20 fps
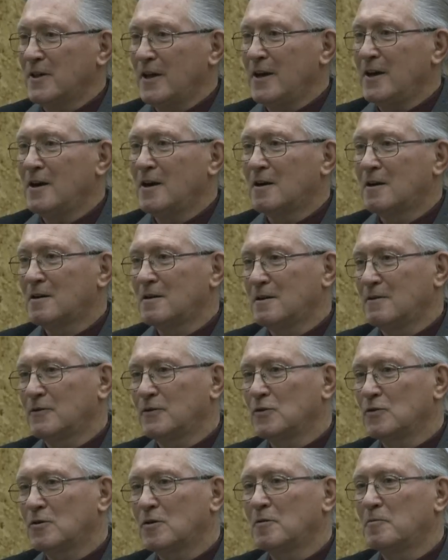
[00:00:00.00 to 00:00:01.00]
they are the
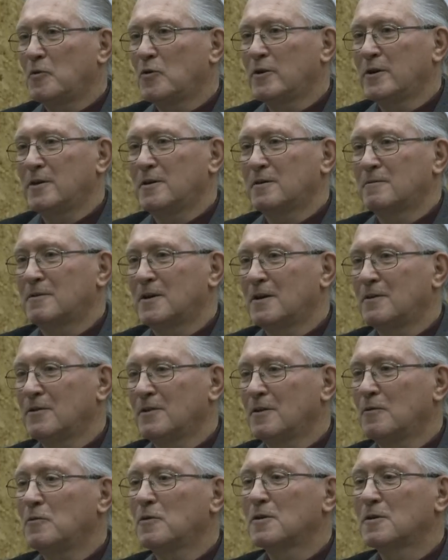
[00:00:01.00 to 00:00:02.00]
focal point
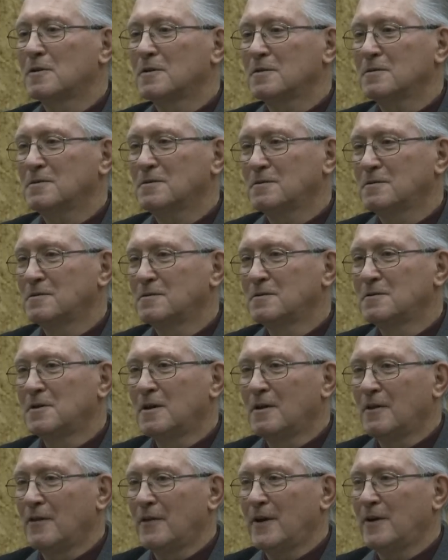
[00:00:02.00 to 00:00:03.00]
around the world,
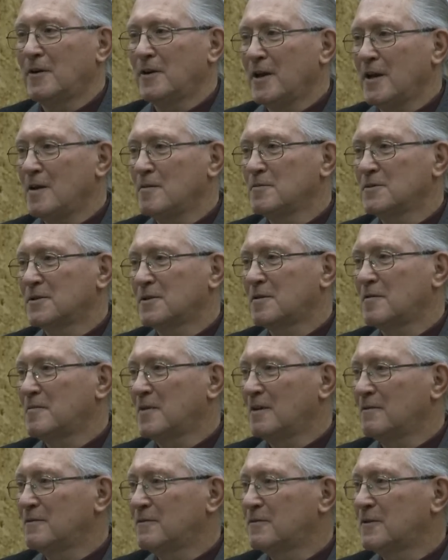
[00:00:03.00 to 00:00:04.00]
their names come
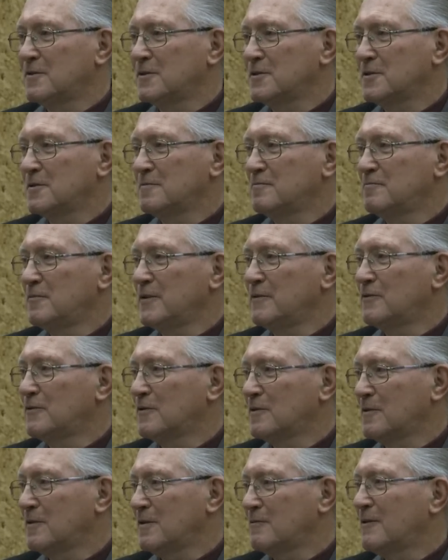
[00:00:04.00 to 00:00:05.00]
up first
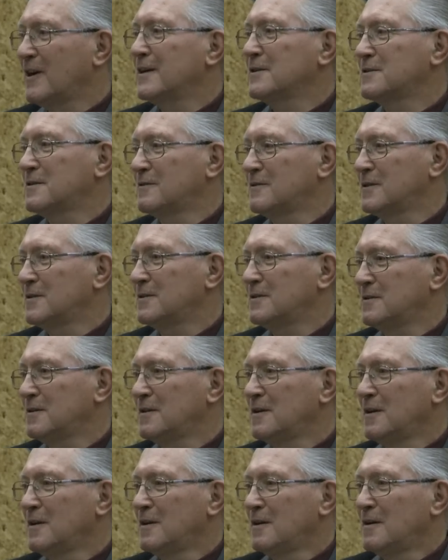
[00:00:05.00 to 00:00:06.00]
before the rest of us.
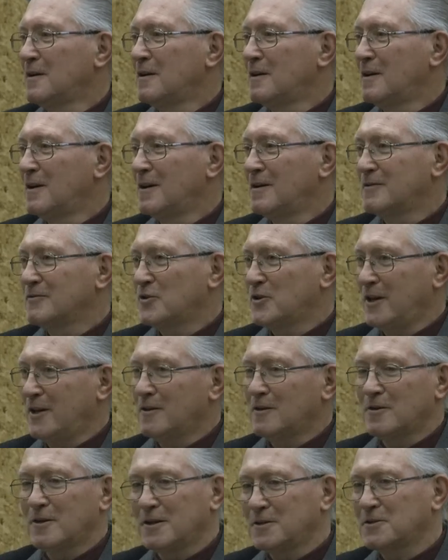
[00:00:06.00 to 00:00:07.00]

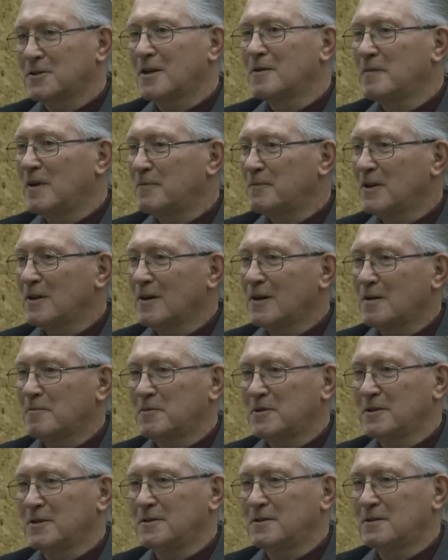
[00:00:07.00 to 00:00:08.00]
Taylor does come up a lot of
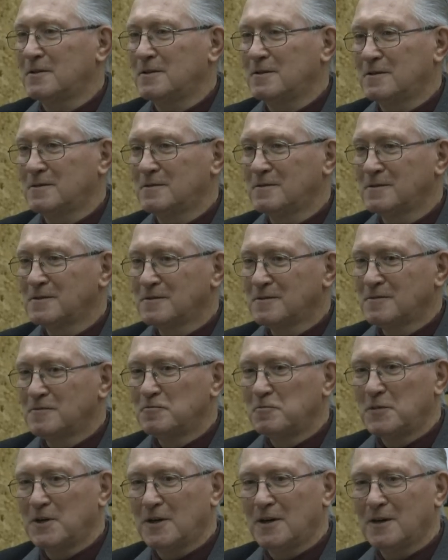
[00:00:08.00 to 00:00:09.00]
places,
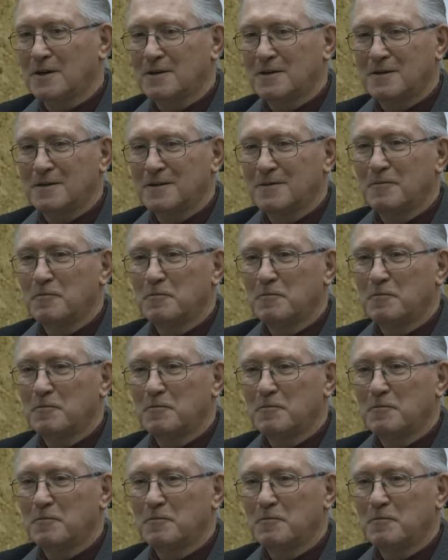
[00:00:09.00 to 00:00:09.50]
but